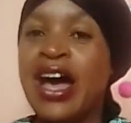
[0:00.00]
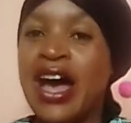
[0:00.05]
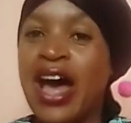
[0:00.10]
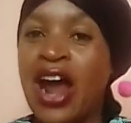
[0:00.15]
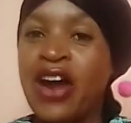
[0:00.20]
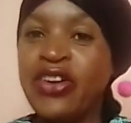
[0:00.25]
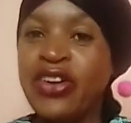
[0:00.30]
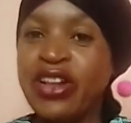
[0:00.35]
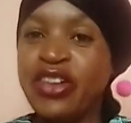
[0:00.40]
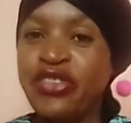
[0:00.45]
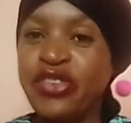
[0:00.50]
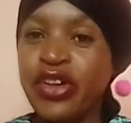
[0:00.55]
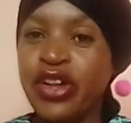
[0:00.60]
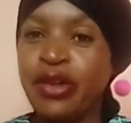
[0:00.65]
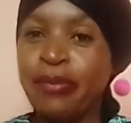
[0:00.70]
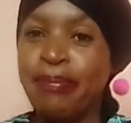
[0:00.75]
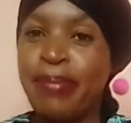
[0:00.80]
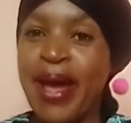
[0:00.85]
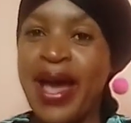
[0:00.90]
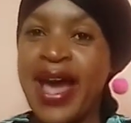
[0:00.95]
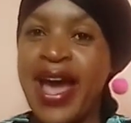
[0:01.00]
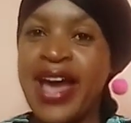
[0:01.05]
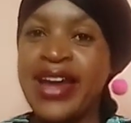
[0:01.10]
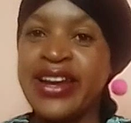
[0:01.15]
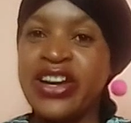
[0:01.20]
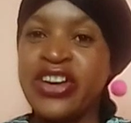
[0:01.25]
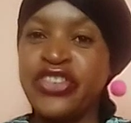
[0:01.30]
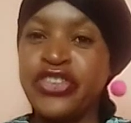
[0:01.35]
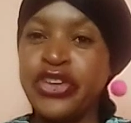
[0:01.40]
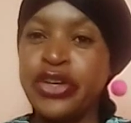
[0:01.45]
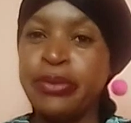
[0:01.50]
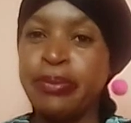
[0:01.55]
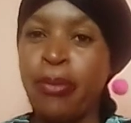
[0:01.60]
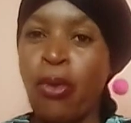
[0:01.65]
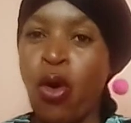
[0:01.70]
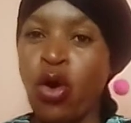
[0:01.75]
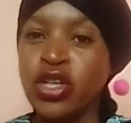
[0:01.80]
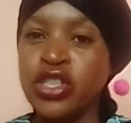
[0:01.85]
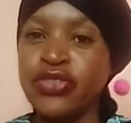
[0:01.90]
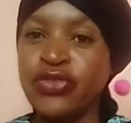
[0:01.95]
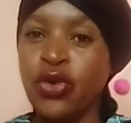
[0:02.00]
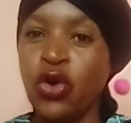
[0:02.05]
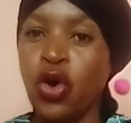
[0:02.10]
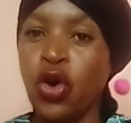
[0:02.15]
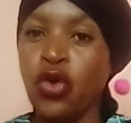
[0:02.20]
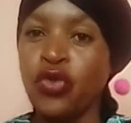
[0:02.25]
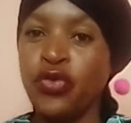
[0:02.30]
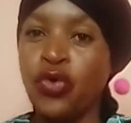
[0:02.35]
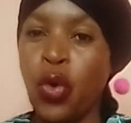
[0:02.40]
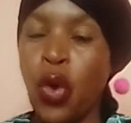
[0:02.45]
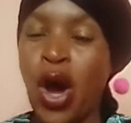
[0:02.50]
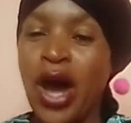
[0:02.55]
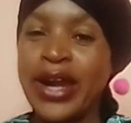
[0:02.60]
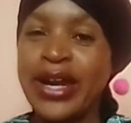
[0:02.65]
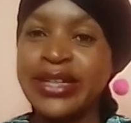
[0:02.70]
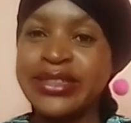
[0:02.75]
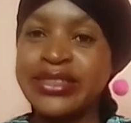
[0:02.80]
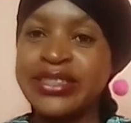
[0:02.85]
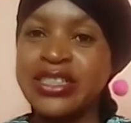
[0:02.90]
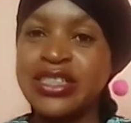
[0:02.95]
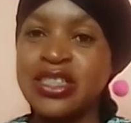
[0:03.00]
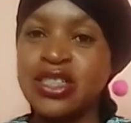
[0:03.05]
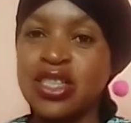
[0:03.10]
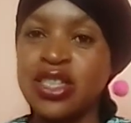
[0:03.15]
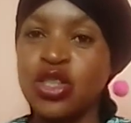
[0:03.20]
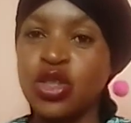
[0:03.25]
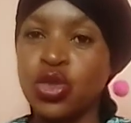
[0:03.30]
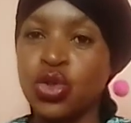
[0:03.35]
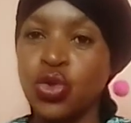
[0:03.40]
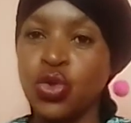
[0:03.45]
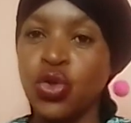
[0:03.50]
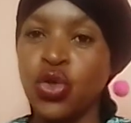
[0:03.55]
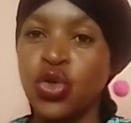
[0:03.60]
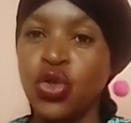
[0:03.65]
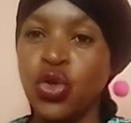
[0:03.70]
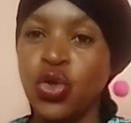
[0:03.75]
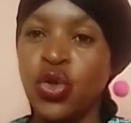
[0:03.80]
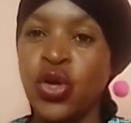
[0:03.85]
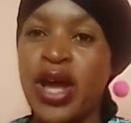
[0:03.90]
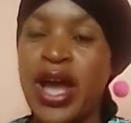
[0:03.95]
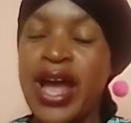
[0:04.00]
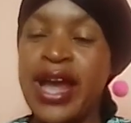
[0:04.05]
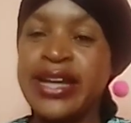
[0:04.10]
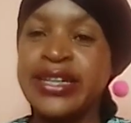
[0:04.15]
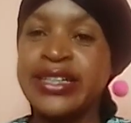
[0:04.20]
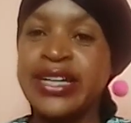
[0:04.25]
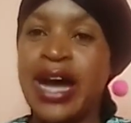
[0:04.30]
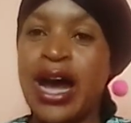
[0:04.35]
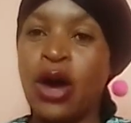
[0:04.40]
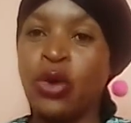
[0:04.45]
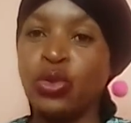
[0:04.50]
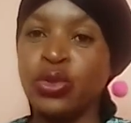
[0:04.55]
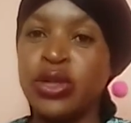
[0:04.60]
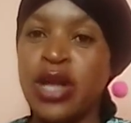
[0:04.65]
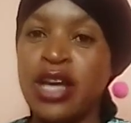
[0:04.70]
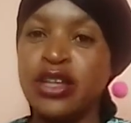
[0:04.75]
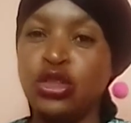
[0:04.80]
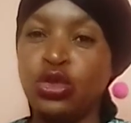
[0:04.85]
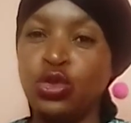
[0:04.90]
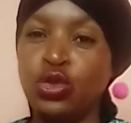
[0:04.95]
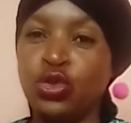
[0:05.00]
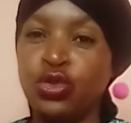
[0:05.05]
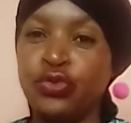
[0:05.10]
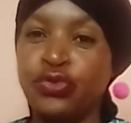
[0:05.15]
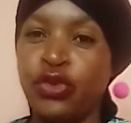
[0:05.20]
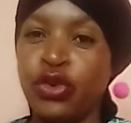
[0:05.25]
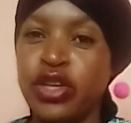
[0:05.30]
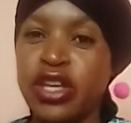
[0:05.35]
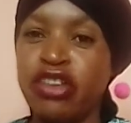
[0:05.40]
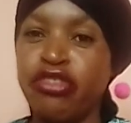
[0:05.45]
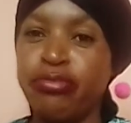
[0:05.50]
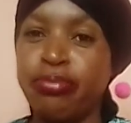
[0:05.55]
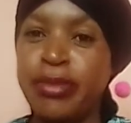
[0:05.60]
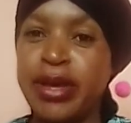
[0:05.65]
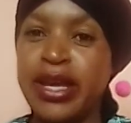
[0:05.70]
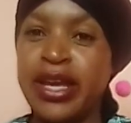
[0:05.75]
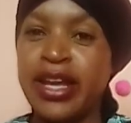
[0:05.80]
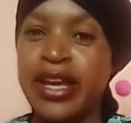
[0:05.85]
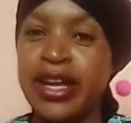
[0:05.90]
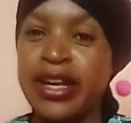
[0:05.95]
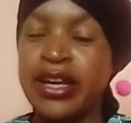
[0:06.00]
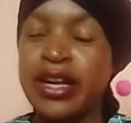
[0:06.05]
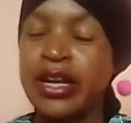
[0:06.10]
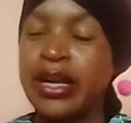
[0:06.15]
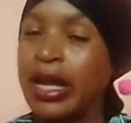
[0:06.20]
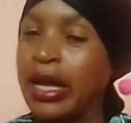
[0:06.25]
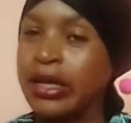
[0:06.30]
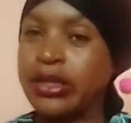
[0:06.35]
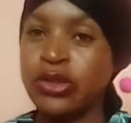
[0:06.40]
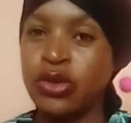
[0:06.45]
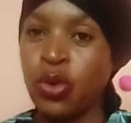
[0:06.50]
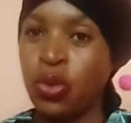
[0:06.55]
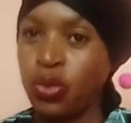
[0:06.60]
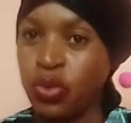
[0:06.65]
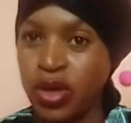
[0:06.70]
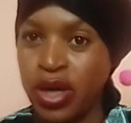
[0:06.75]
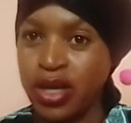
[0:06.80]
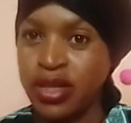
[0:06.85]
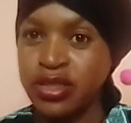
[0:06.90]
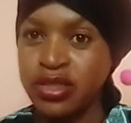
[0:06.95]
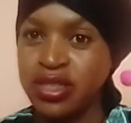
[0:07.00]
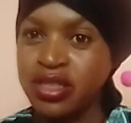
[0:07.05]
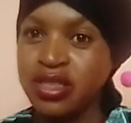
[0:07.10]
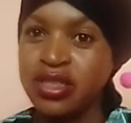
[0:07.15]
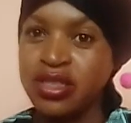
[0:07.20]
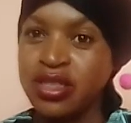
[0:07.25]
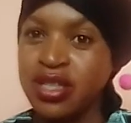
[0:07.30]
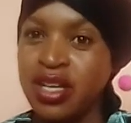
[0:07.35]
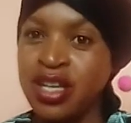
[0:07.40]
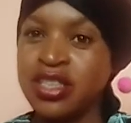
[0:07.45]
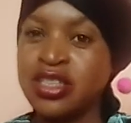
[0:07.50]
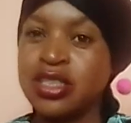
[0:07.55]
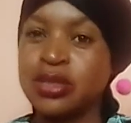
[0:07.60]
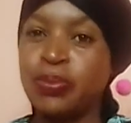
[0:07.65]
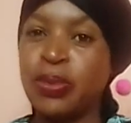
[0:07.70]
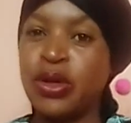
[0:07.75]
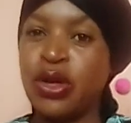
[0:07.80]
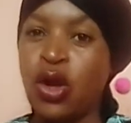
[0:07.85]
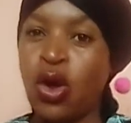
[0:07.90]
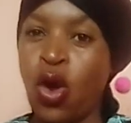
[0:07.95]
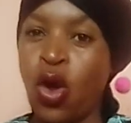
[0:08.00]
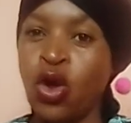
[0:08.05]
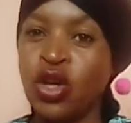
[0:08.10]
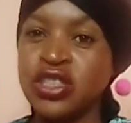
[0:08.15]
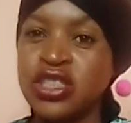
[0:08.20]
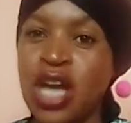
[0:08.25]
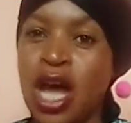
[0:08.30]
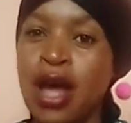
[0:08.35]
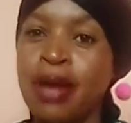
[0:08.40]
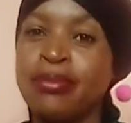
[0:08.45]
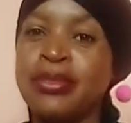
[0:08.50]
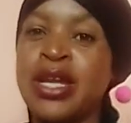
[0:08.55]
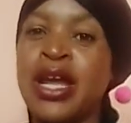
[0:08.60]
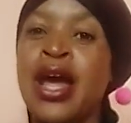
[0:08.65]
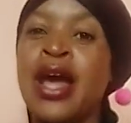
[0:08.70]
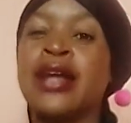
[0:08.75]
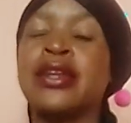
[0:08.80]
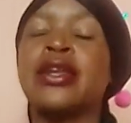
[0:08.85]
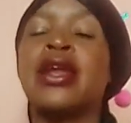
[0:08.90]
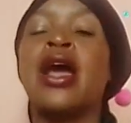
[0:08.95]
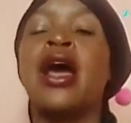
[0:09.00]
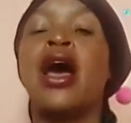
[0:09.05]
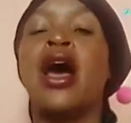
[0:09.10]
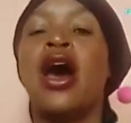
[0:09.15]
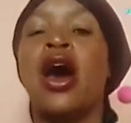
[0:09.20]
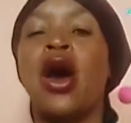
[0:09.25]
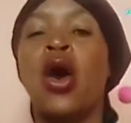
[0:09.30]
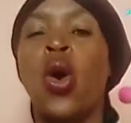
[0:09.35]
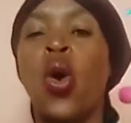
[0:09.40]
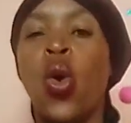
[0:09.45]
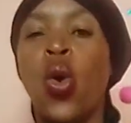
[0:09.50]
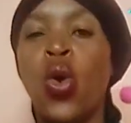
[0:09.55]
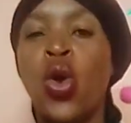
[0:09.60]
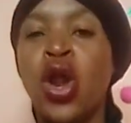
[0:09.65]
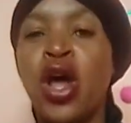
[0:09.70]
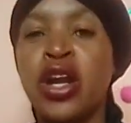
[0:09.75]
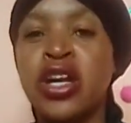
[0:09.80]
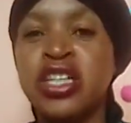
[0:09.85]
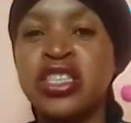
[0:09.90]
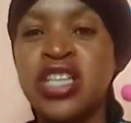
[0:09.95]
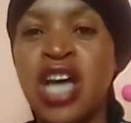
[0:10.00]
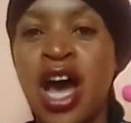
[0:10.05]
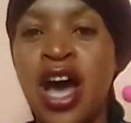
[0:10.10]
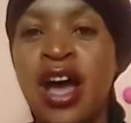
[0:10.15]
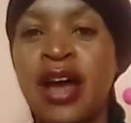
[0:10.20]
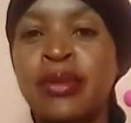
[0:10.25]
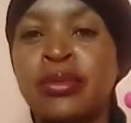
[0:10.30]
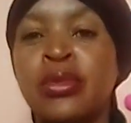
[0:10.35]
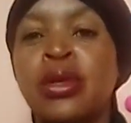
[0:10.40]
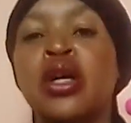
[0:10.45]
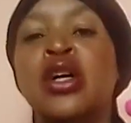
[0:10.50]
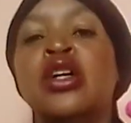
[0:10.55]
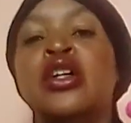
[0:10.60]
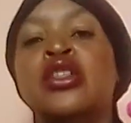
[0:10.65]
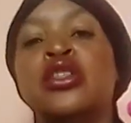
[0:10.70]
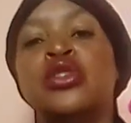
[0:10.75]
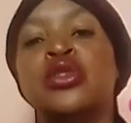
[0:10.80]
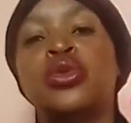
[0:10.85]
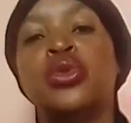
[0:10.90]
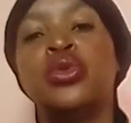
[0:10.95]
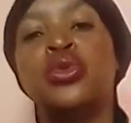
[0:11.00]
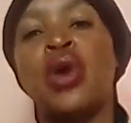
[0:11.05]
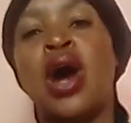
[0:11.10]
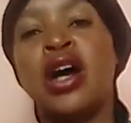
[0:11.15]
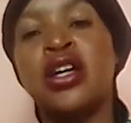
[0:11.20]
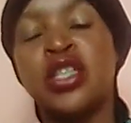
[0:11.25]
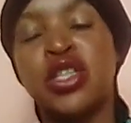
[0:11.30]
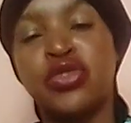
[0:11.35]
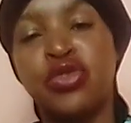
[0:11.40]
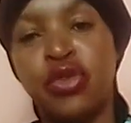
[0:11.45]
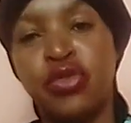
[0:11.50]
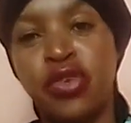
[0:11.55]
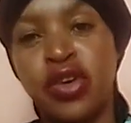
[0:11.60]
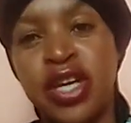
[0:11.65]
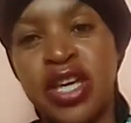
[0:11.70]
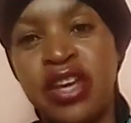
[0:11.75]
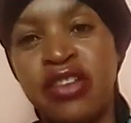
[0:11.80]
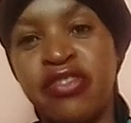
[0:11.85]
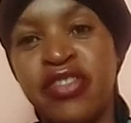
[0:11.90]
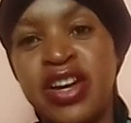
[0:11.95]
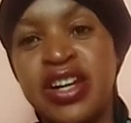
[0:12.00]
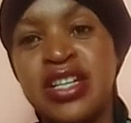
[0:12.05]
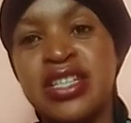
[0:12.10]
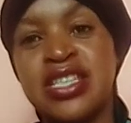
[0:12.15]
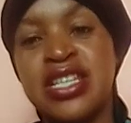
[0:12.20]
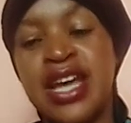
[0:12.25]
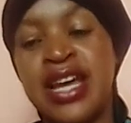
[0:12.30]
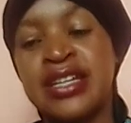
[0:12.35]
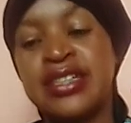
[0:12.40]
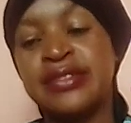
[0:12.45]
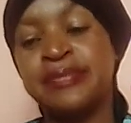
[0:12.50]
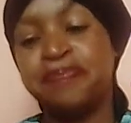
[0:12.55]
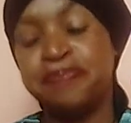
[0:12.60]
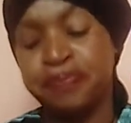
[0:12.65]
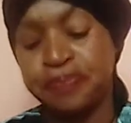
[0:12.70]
I really feel bad and remorseful for what I did to you, and I would like you to forgive me? And like, no, guys, it's been a long time. They had a whole lot of time to ask for forgiveness, and